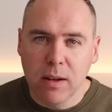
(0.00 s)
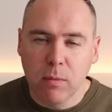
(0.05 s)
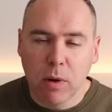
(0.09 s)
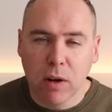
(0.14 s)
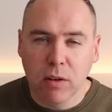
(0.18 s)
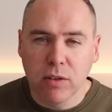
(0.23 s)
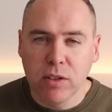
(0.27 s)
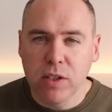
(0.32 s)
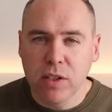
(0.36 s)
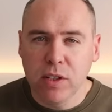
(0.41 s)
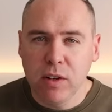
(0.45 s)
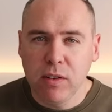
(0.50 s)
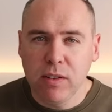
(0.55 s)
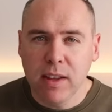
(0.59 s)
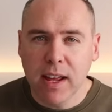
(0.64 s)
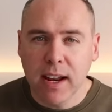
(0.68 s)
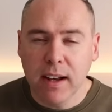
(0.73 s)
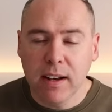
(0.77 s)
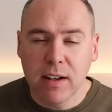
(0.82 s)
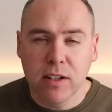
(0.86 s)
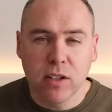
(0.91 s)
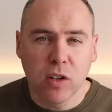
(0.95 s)
Well, to do
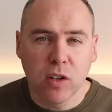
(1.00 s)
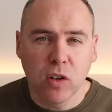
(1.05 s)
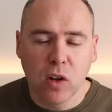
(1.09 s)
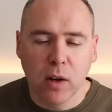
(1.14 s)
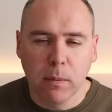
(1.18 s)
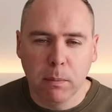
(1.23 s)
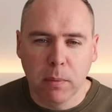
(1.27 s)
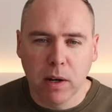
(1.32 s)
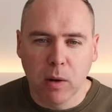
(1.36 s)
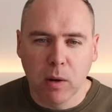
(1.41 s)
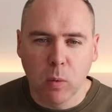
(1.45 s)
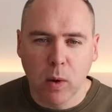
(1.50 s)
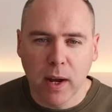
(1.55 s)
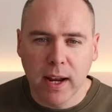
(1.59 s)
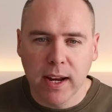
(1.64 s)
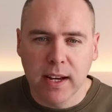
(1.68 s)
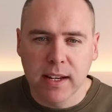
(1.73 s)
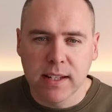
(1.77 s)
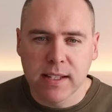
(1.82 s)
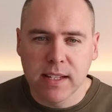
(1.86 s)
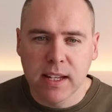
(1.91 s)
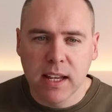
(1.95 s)
that, there's a couple of
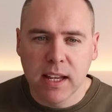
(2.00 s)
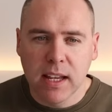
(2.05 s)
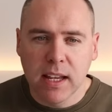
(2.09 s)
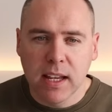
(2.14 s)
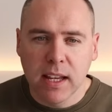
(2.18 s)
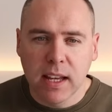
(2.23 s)
ways.